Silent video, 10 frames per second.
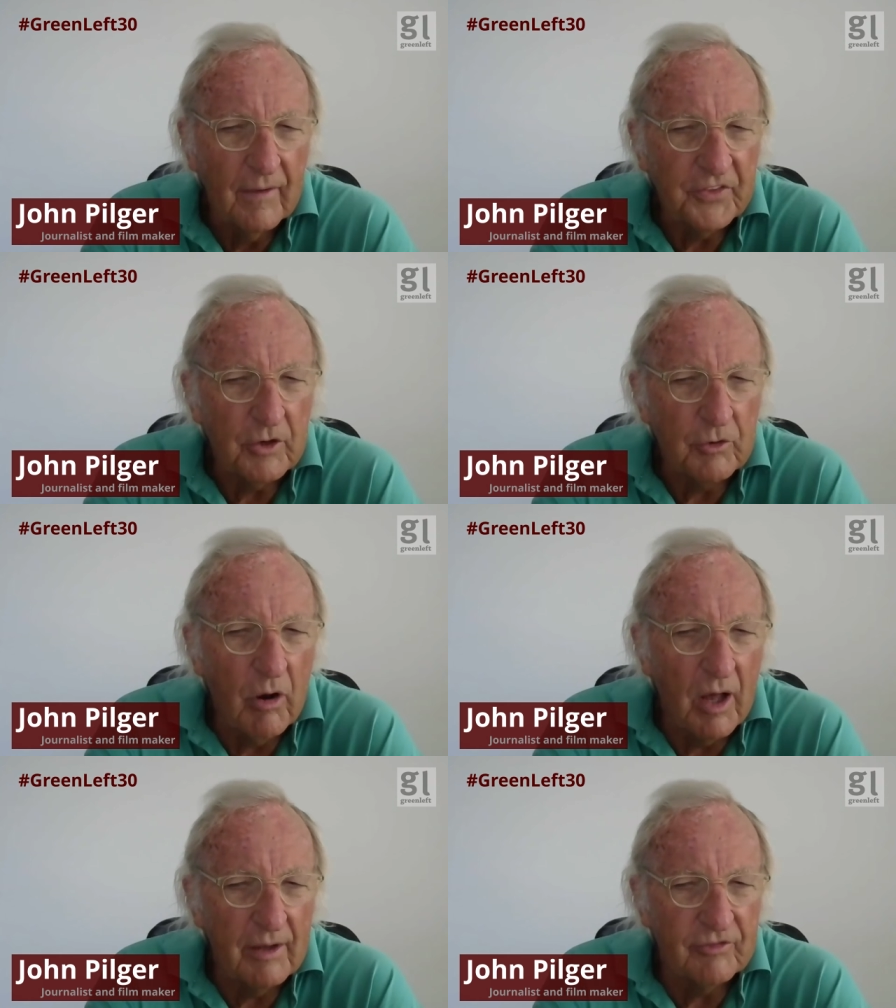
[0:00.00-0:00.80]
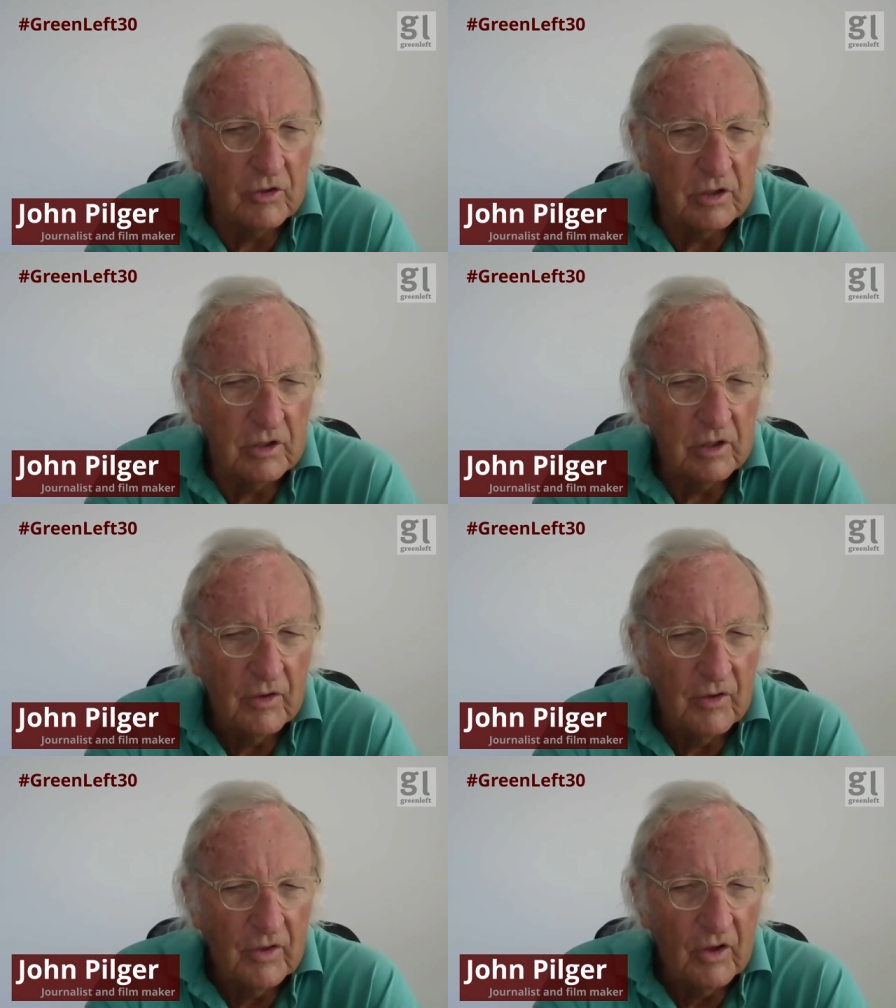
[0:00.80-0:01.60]
the arrival
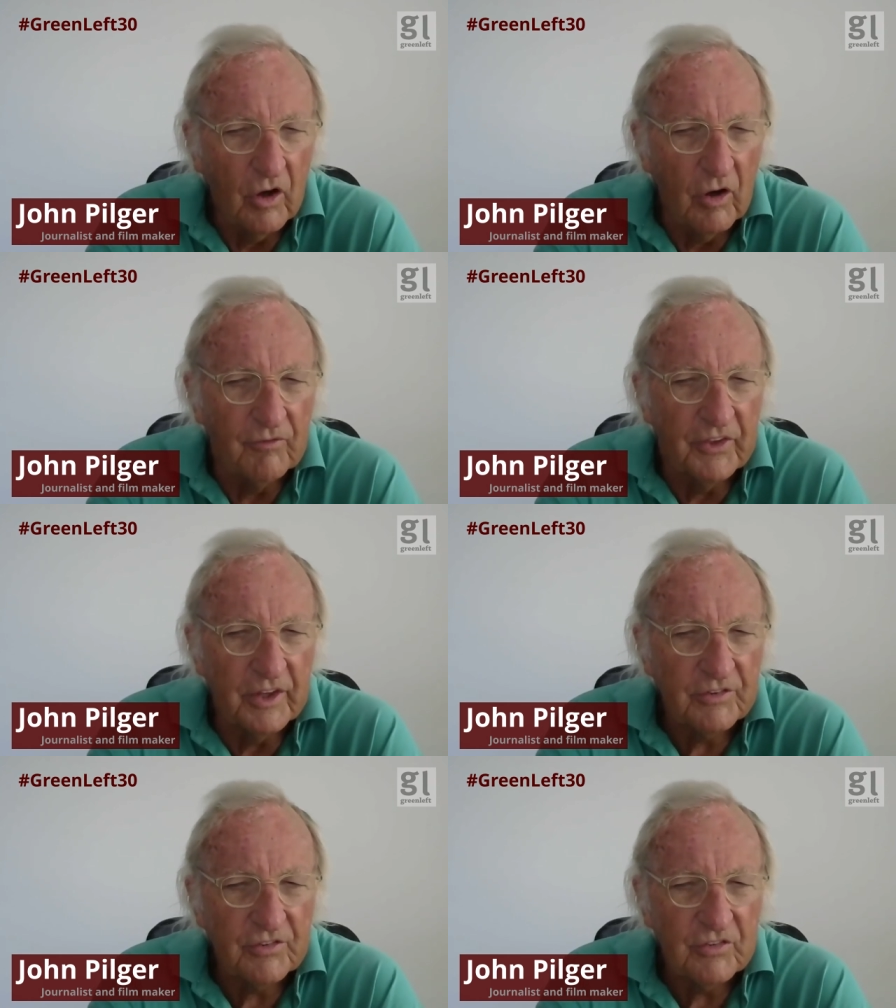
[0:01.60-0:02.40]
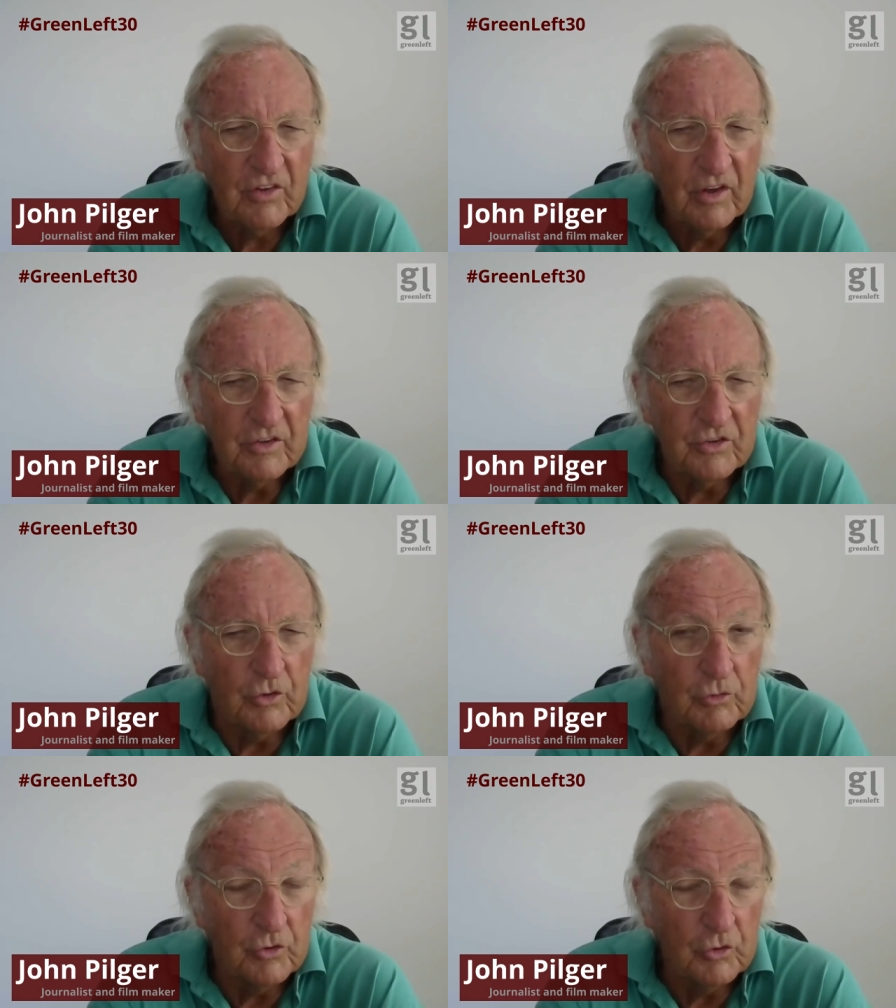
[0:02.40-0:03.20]
of this
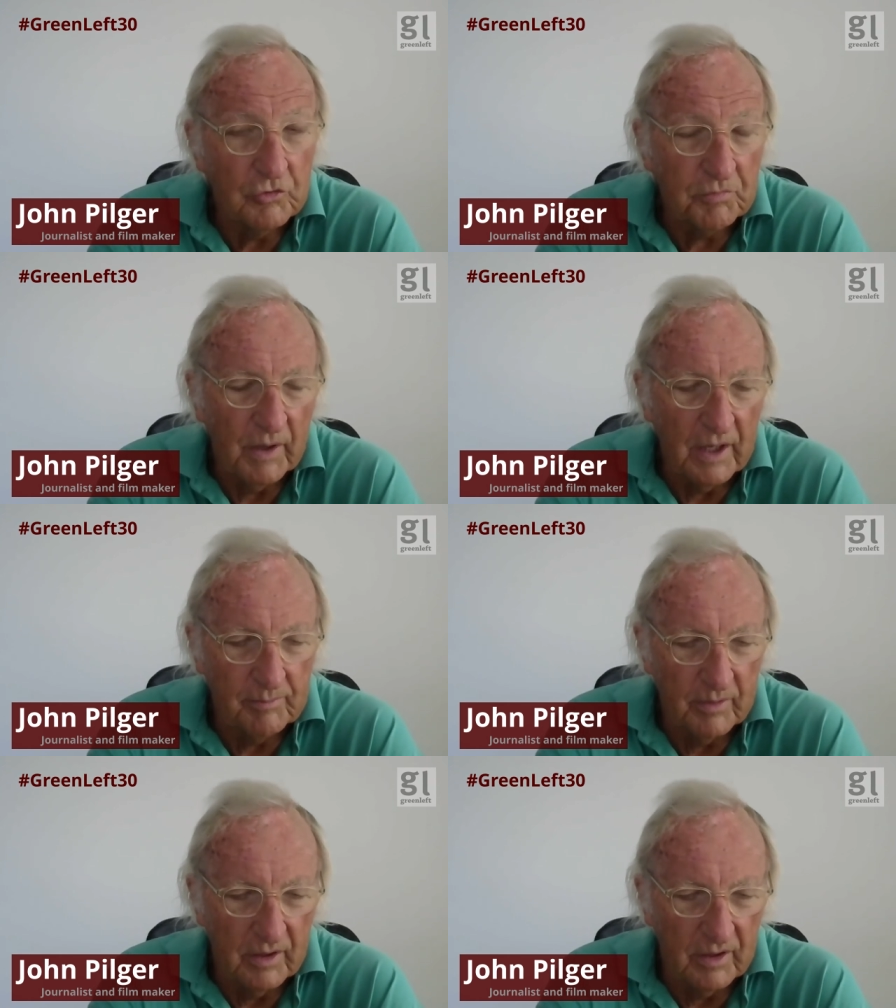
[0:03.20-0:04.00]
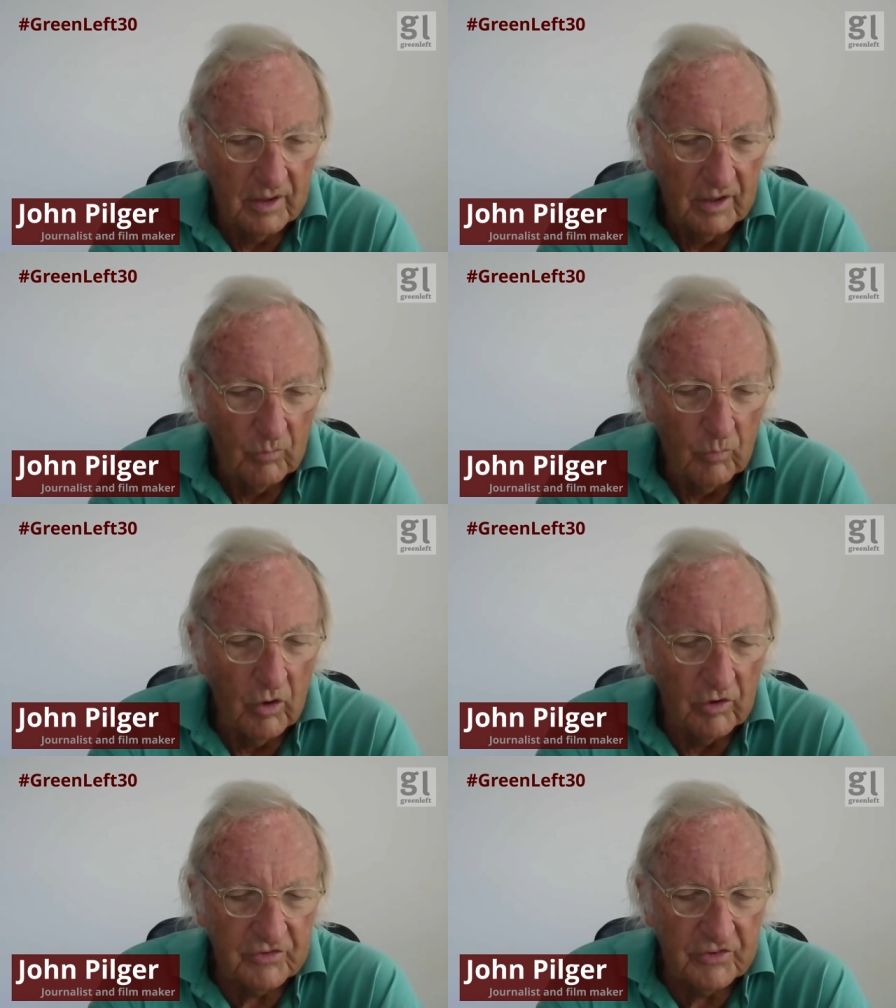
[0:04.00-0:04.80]
new newspaper
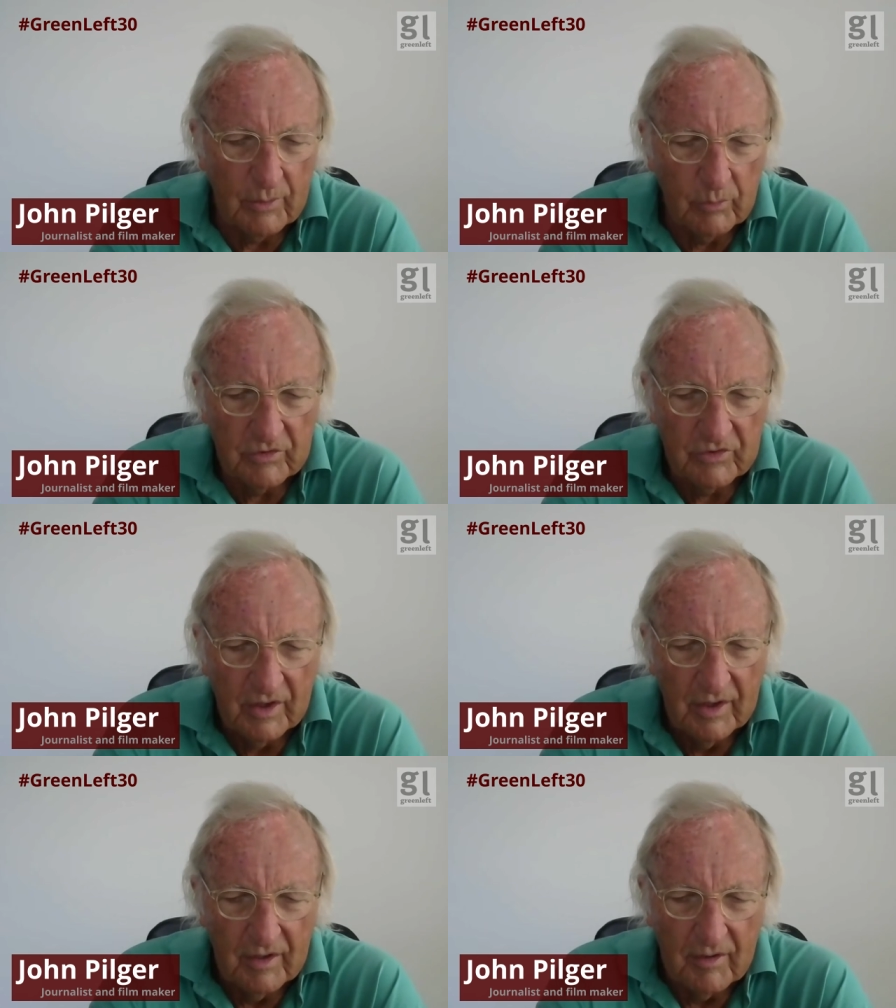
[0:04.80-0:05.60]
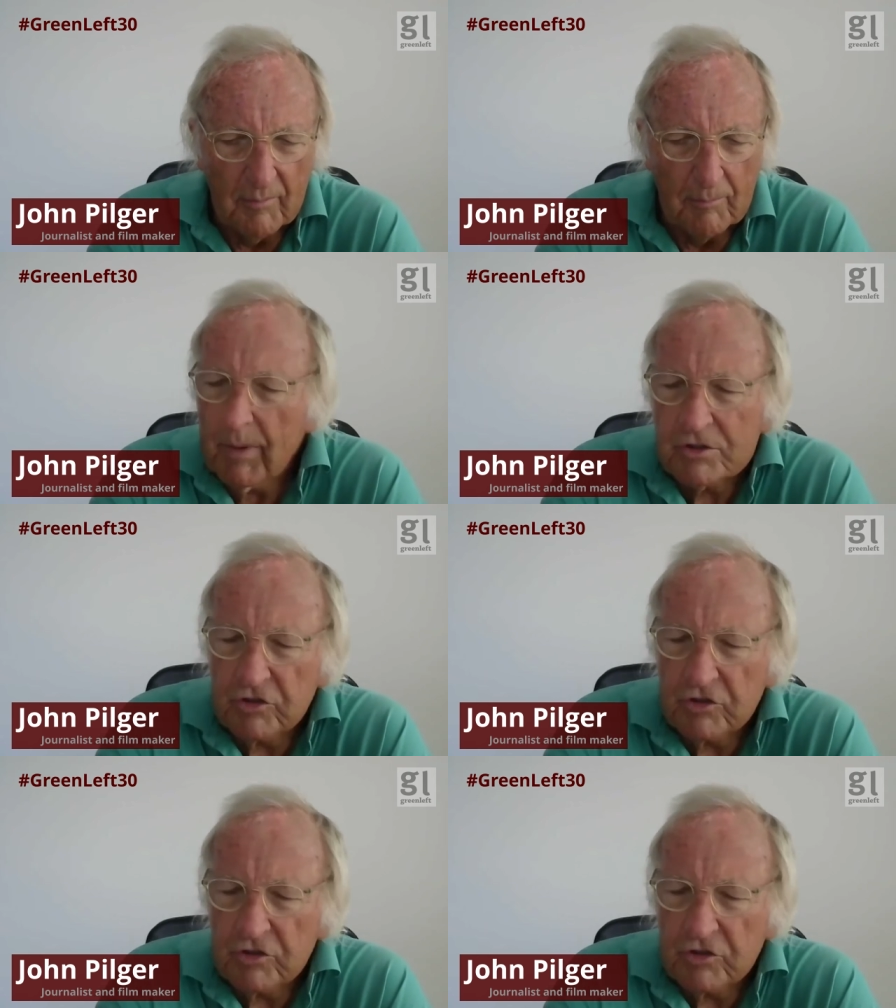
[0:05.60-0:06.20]
was. There was much